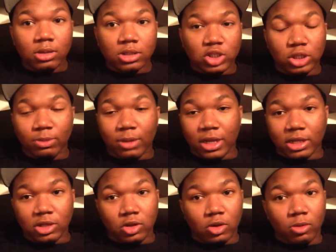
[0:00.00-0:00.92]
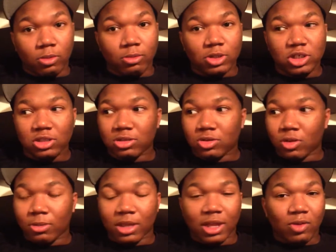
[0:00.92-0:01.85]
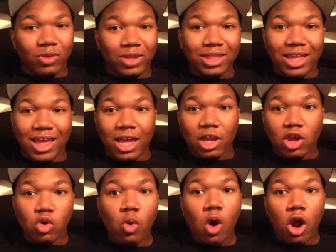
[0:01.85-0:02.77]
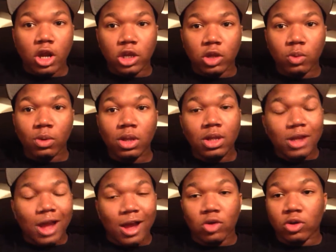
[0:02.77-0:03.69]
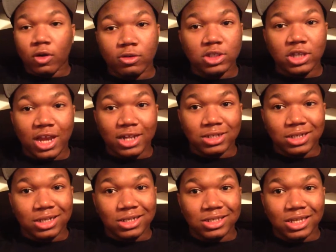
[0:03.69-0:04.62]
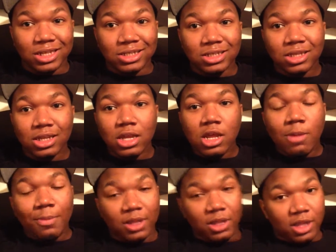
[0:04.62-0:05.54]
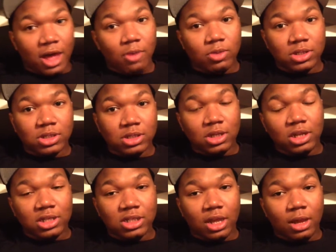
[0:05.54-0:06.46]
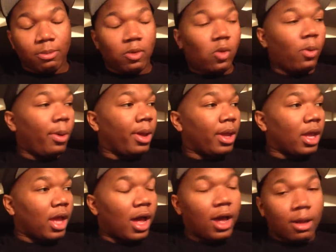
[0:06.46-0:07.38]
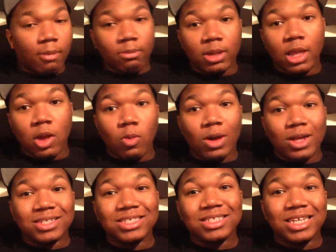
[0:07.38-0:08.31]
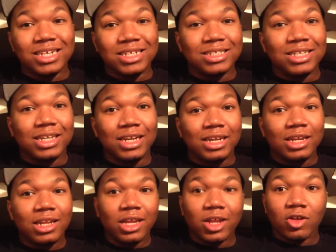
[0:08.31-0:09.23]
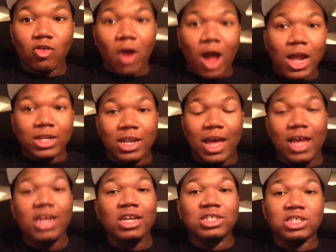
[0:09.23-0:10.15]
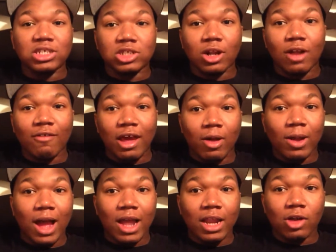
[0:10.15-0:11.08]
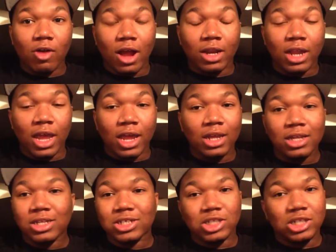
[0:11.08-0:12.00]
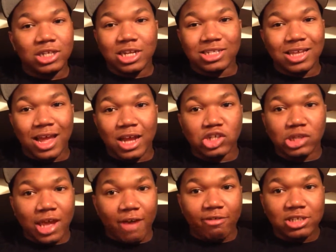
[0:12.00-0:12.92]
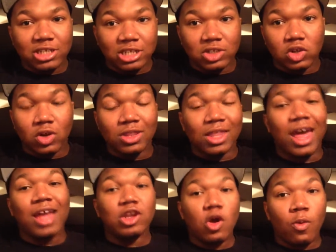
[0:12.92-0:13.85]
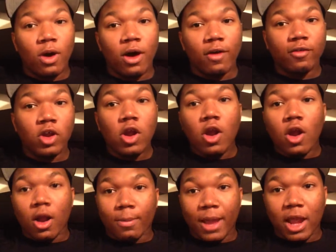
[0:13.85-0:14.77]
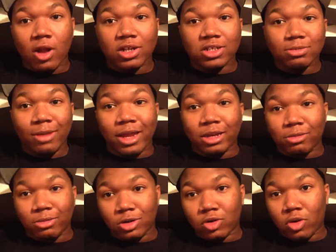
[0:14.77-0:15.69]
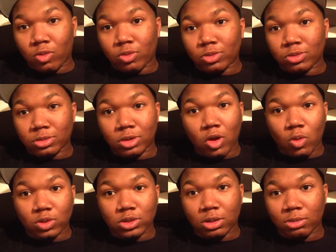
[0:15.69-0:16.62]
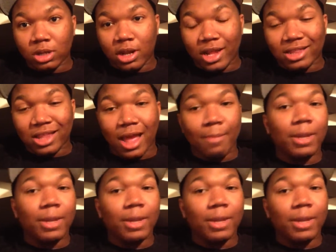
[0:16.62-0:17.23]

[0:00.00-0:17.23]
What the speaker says: She might, she's gonna be like, "What the heck? Who are you?" I don't if she actually exists, but that was an example. There was Cindy Grande, sister of Ariana Grande. She doesn't actually have a sister that I know of. Her parents might, know something like that.